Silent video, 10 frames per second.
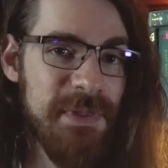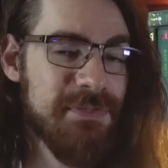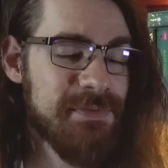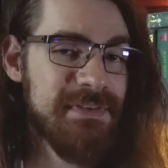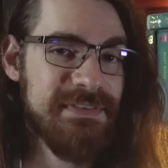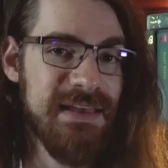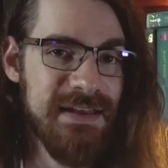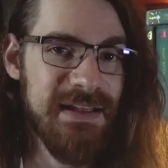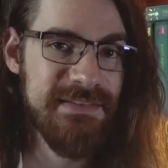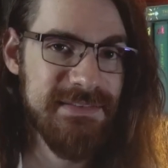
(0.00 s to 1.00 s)
but through the
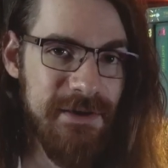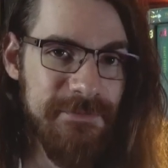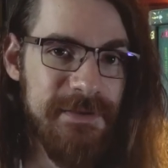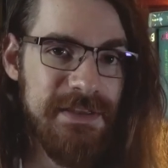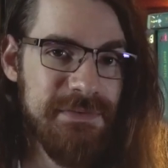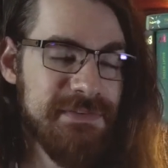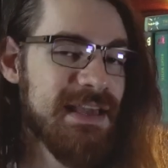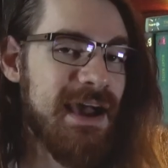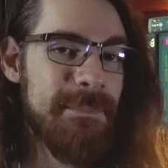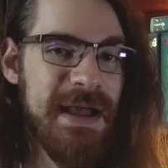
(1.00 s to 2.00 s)
setting itself. You see
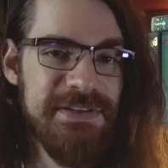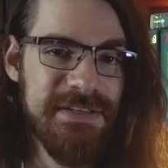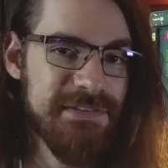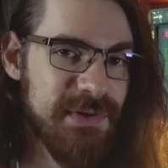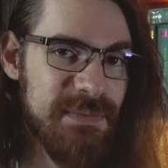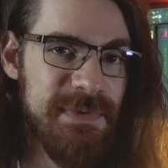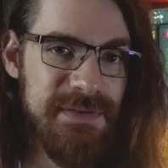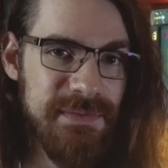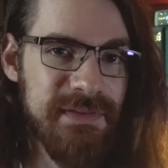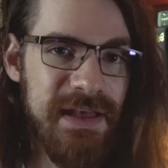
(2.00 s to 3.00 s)
how magic is going to be
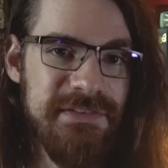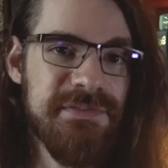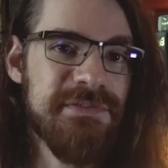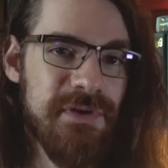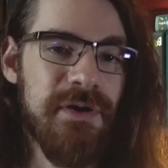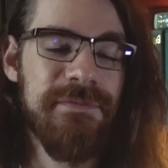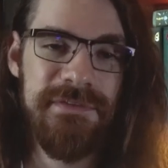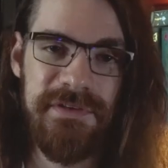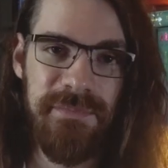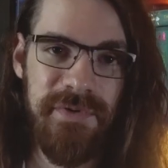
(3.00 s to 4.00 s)
utilized to solve
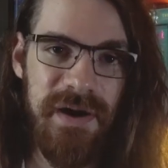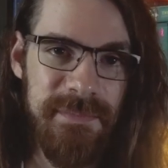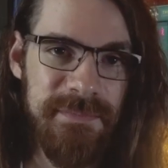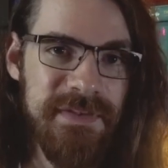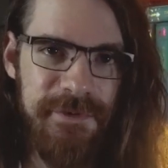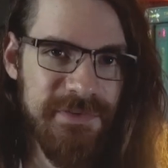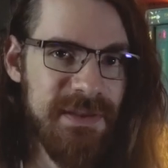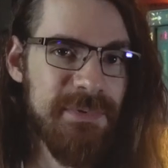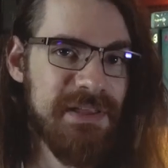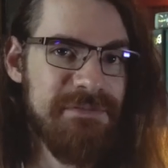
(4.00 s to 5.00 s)
certain problems. For
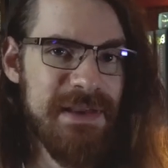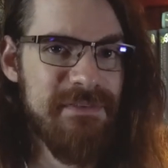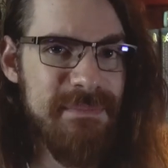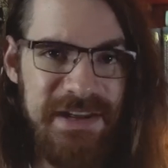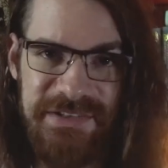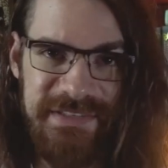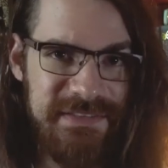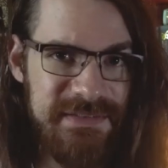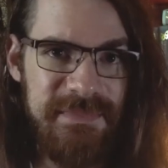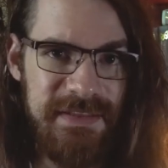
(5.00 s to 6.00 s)
example, if you have a magic
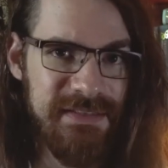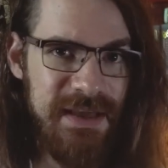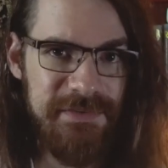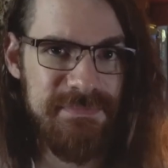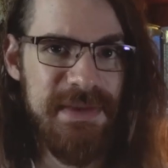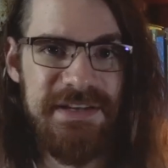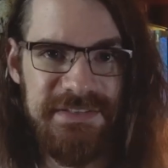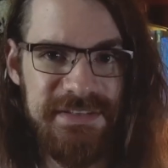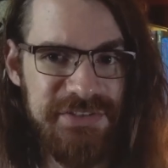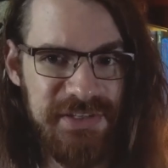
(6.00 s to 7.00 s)
system that allows
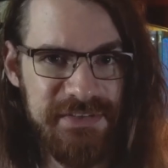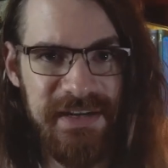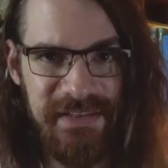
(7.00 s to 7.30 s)
mages to generate